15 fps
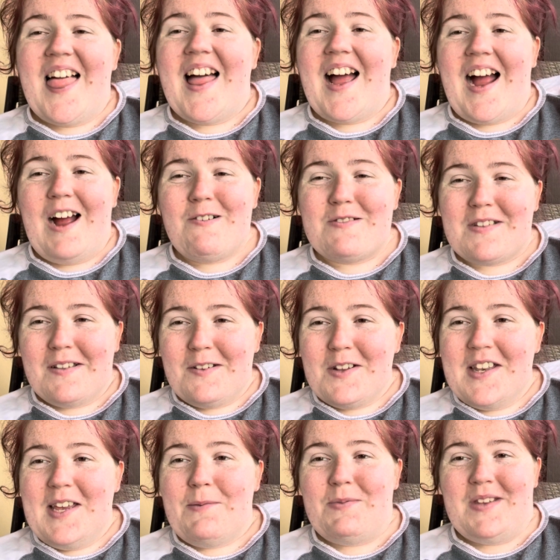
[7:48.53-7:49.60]
I was a little
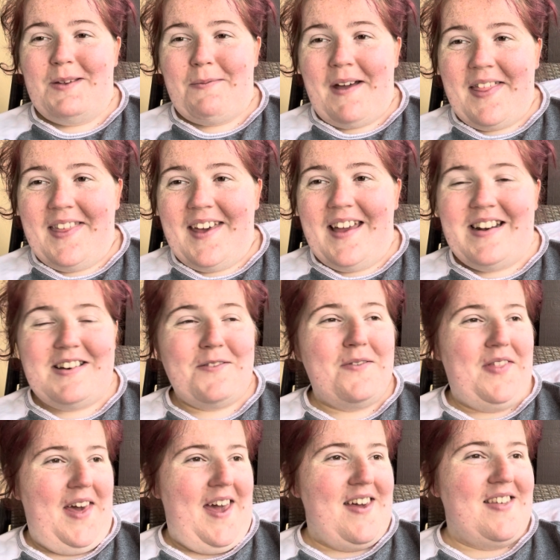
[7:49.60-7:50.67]
tipsy by the end of
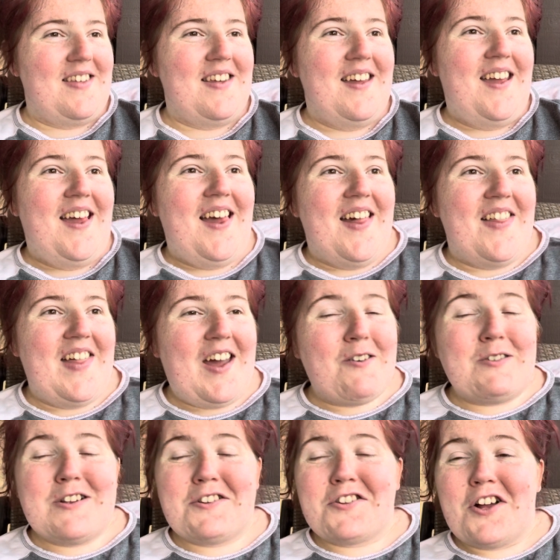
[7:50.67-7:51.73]
that. That
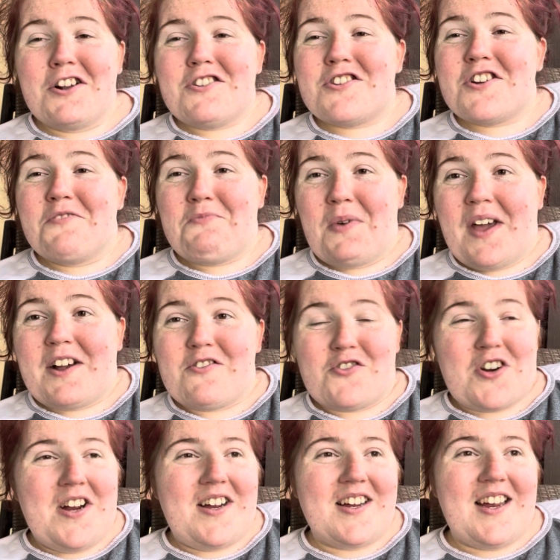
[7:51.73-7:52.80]
was such a big
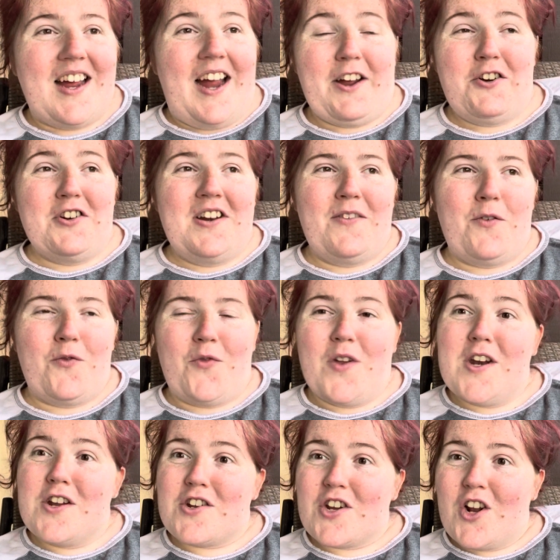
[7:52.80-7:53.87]
drink. I couldn't even
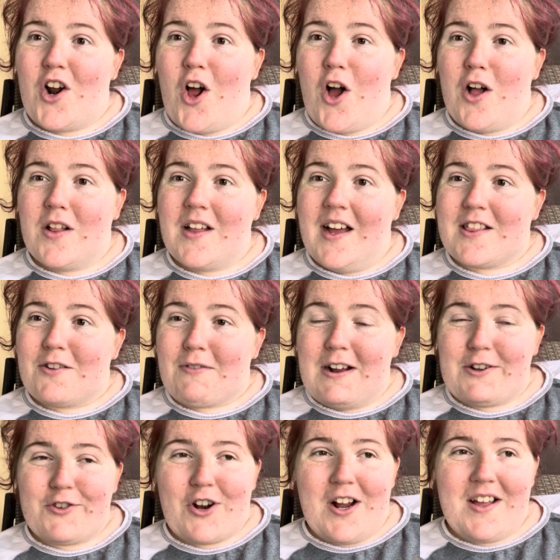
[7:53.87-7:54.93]
finish it all at the
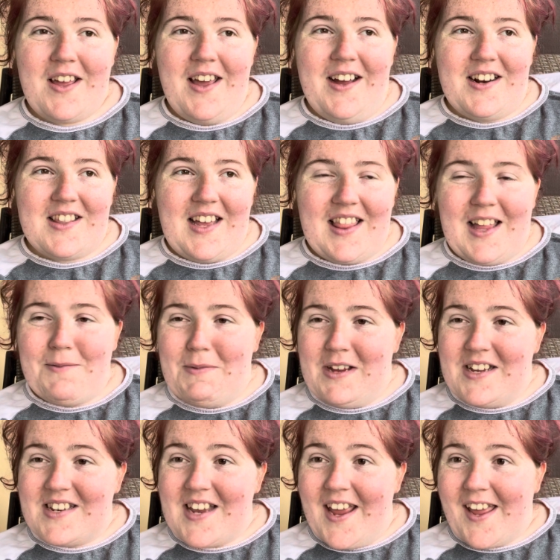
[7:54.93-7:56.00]
restaurant, and they let
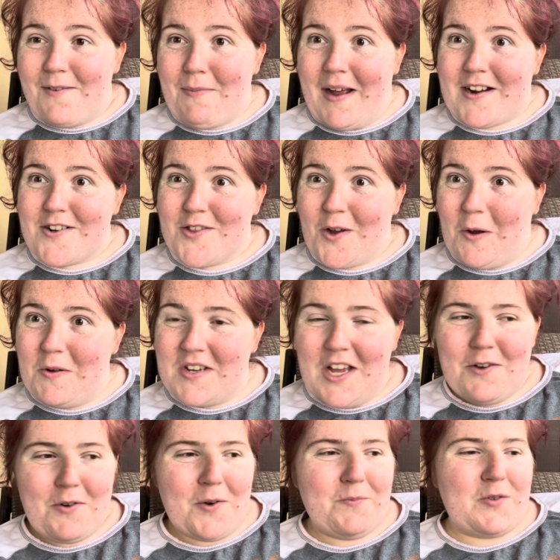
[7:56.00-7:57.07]
me take it back to the hotel
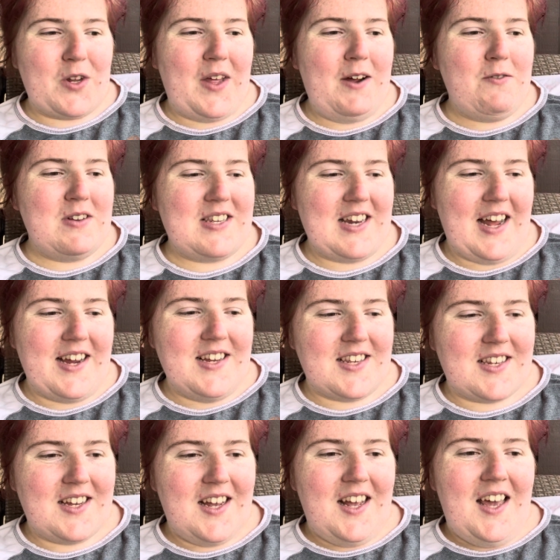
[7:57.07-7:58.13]
room, so that was nice.
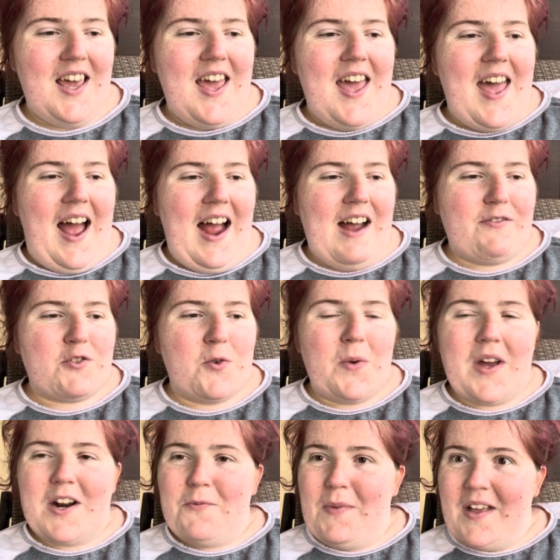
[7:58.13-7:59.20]
After we
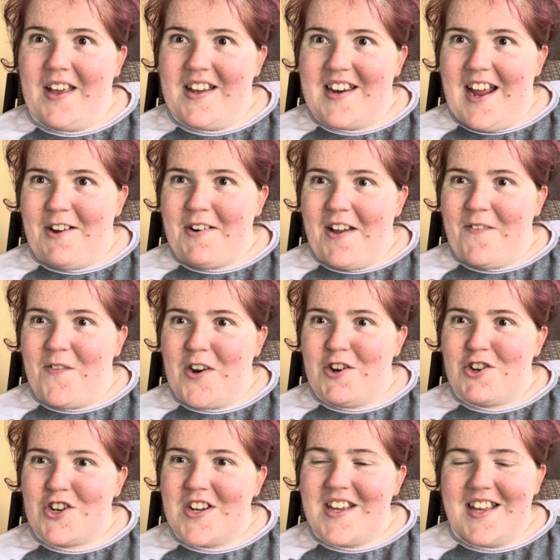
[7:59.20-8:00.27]
got Amelia down, I
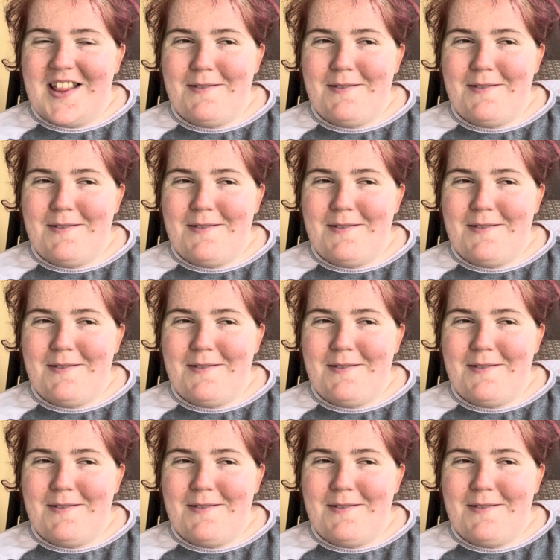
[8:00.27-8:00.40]
finished it in the